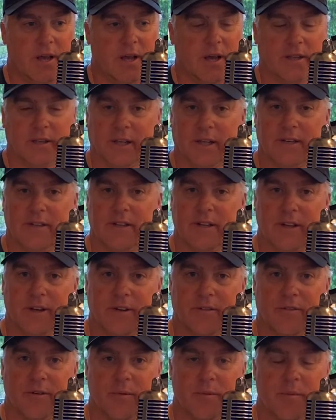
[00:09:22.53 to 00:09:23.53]
I'd like to
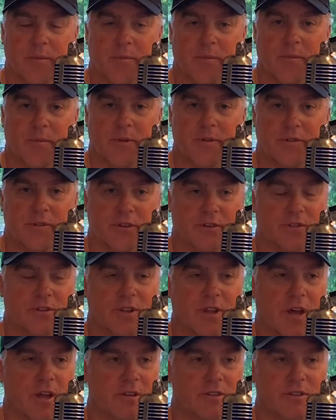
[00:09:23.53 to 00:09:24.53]
hear from just
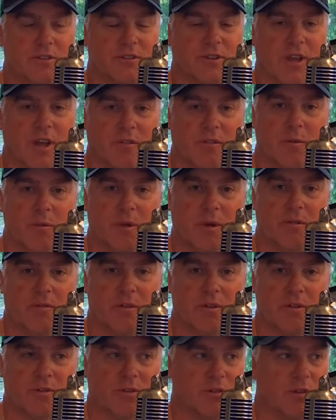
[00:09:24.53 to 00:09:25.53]
not just government
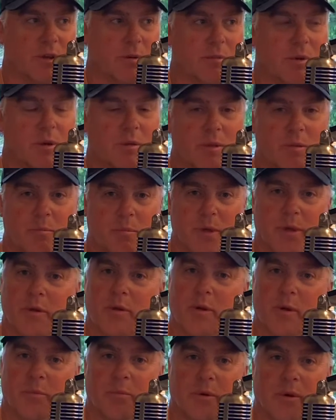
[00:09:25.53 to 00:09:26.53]
officials. How about big
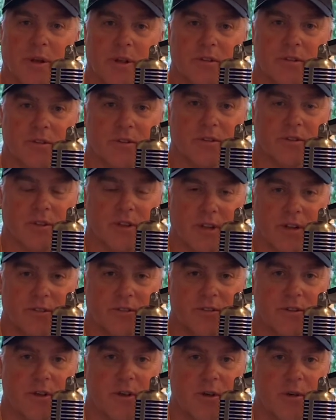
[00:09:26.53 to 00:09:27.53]
corporations? Let
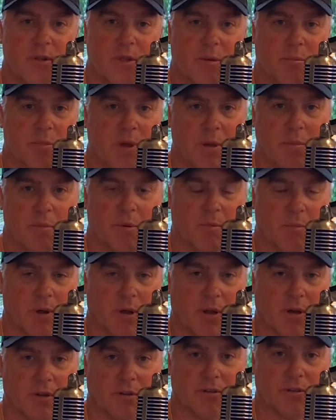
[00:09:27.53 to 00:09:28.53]
us know that paper
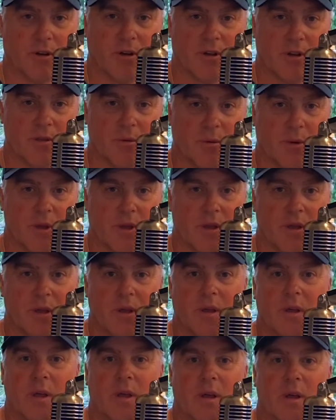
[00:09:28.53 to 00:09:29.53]
products are on the way.
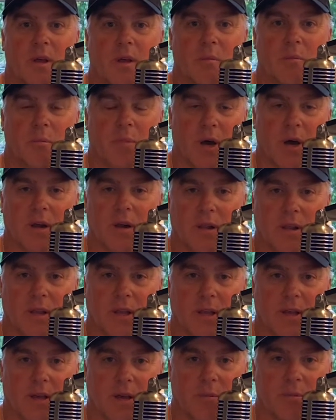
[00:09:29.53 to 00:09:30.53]

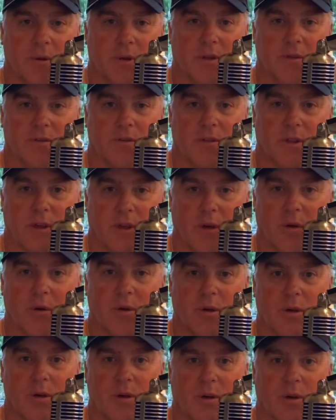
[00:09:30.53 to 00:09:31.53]
Bottling companies, the
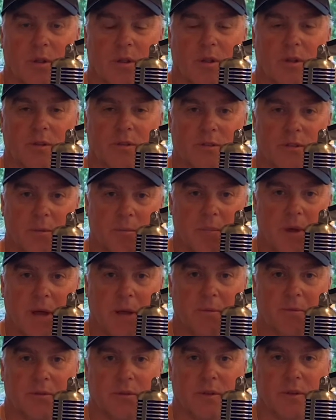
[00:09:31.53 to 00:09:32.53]
Coca-Colas, the
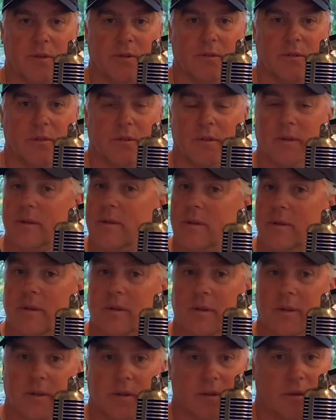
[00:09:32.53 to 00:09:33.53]
Pepsis.
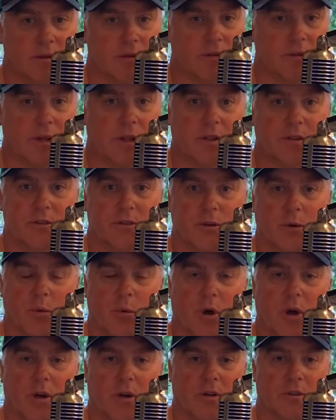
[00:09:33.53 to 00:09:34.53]
Tell us your
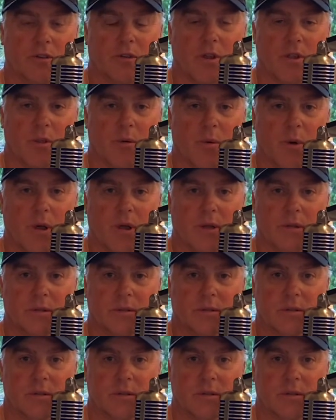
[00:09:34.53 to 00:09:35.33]
water's on the way.